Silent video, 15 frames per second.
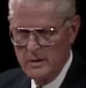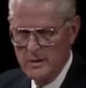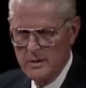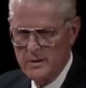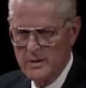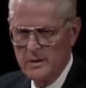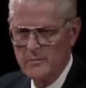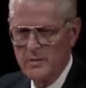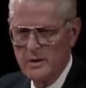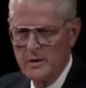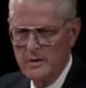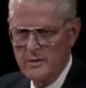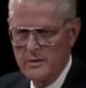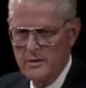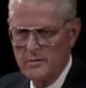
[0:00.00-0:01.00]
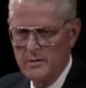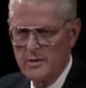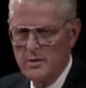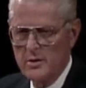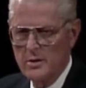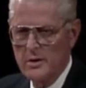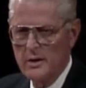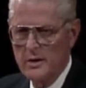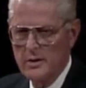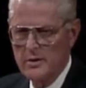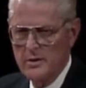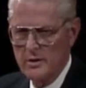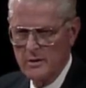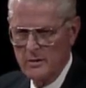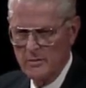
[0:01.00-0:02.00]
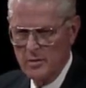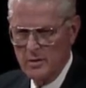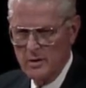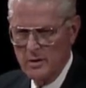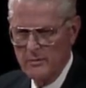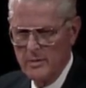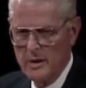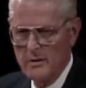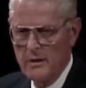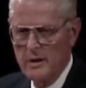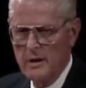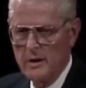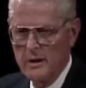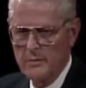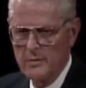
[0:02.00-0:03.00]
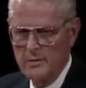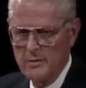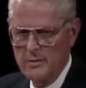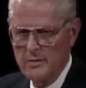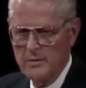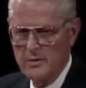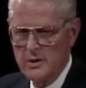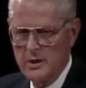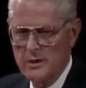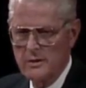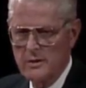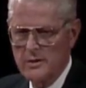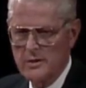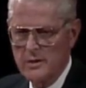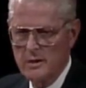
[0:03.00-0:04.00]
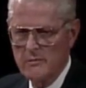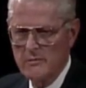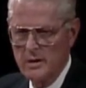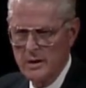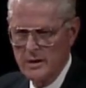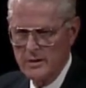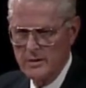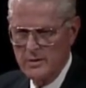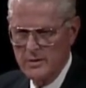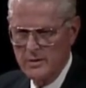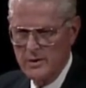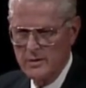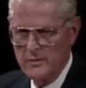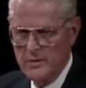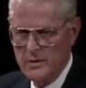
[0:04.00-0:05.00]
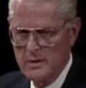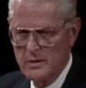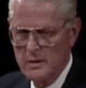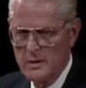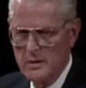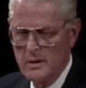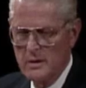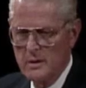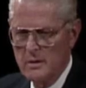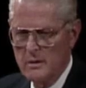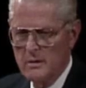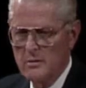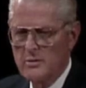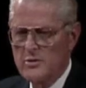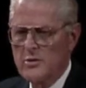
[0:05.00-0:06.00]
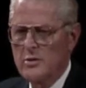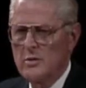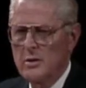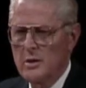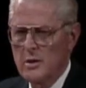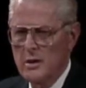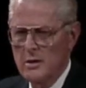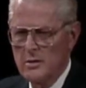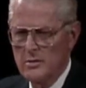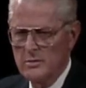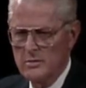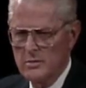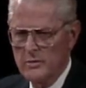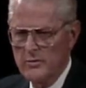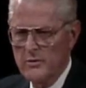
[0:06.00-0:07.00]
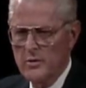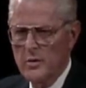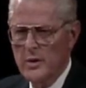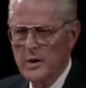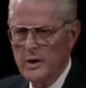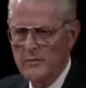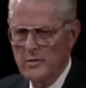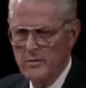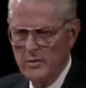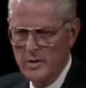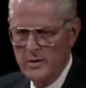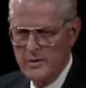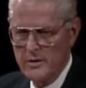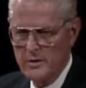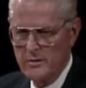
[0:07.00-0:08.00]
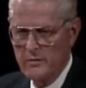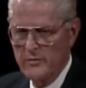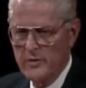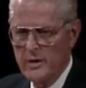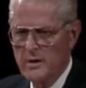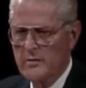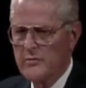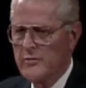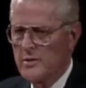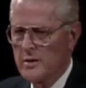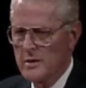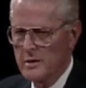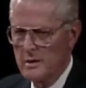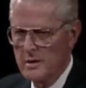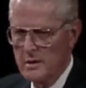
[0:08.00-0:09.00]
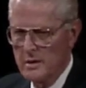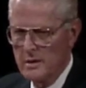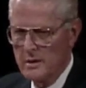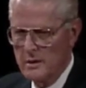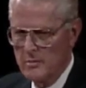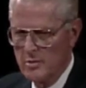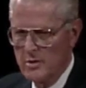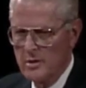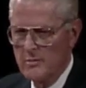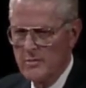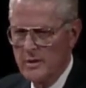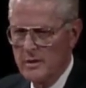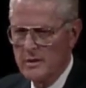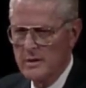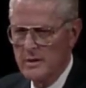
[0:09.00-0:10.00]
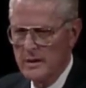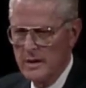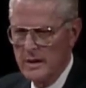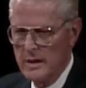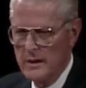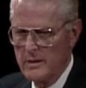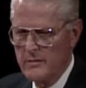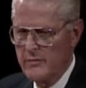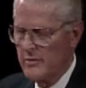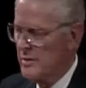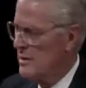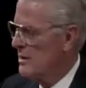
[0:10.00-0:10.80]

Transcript: Siblings who enjoy each other more, married couples who cherish their relationships, those who are alone for whatever reason who find a fuller and more abundant life.